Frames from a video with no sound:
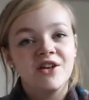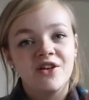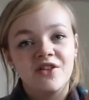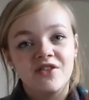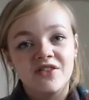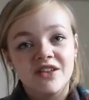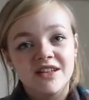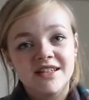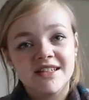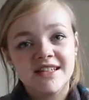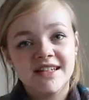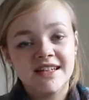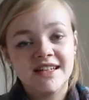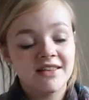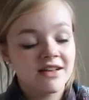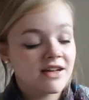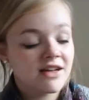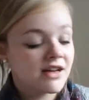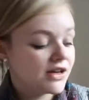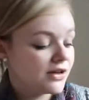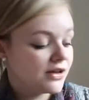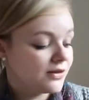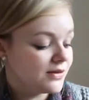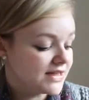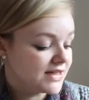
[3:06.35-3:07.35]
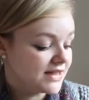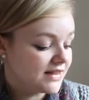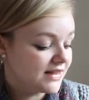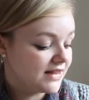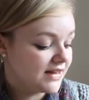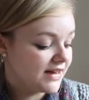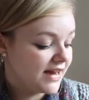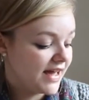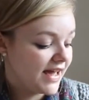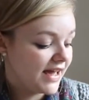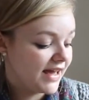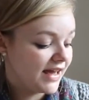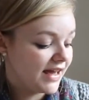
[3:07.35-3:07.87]
obviously the clue is in the
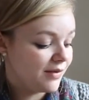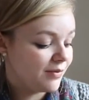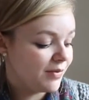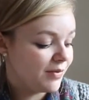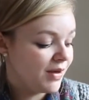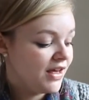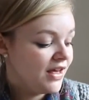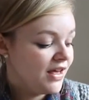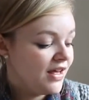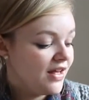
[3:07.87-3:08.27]
name.